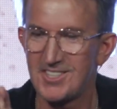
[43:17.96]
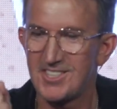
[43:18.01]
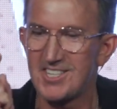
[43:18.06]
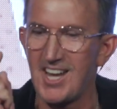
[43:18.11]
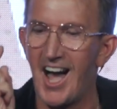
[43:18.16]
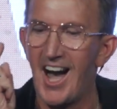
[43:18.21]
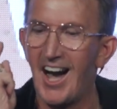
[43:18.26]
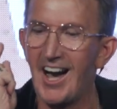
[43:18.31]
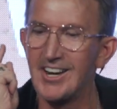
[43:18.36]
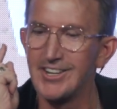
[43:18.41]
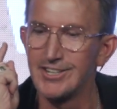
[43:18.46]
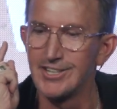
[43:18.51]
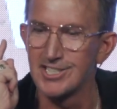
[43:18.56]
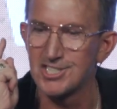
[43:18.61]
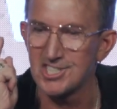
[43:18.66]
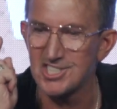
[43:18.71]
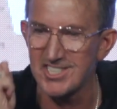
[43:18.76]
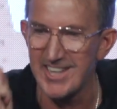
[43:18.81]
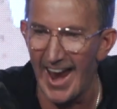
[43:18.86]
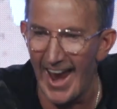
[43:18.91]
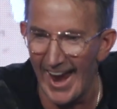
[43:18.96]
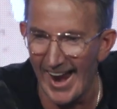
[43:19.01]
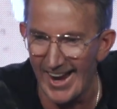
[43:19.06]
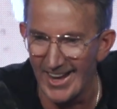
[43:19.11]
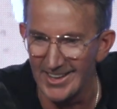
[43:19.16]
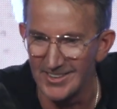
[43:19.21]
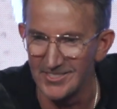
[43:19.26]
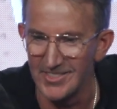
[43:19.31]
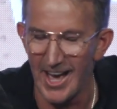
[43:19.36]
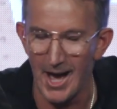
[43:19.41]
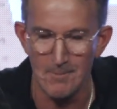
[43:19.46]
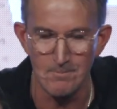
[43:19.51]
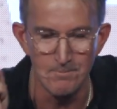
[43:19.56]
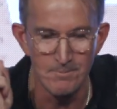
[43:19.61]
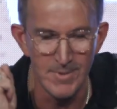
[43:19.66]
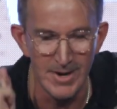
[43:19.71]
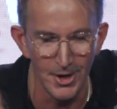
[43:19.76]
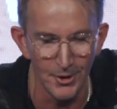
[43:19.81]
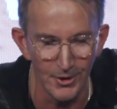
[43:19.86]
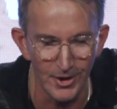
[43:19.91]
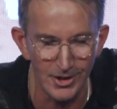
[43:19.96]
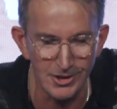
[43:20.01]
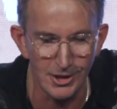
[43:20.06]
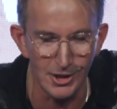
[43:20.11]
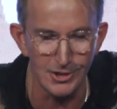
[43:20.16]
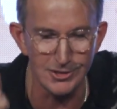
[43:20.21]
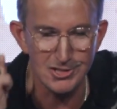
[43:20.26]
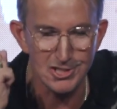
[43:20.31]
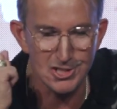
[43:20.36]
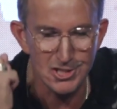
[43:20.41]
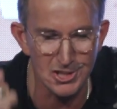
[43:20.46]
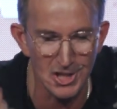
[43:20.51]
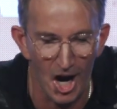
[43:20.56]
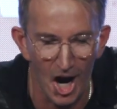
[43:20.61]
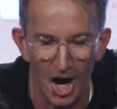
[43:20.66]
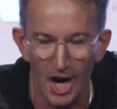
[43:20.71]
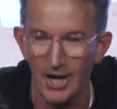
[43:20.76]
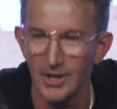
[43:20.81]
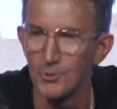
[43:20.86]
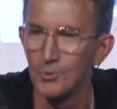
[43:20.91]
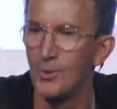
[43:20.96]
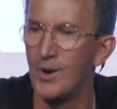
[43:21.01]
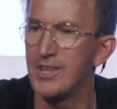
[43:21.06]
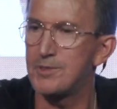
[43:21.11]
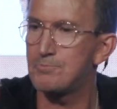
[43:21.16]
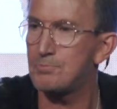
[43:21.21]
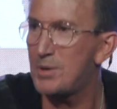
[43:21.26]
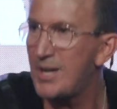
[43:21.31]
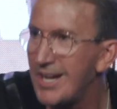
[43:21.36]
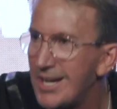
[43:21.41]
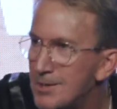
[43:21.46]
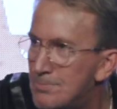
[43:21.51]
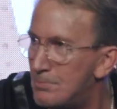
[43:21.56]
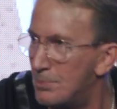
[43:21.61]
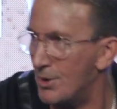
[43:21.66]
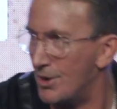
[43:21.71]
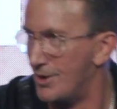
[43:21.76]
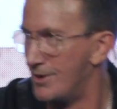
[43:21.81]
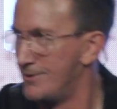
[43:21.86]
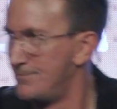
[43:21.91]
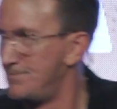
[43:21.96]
to understand that miracles start with people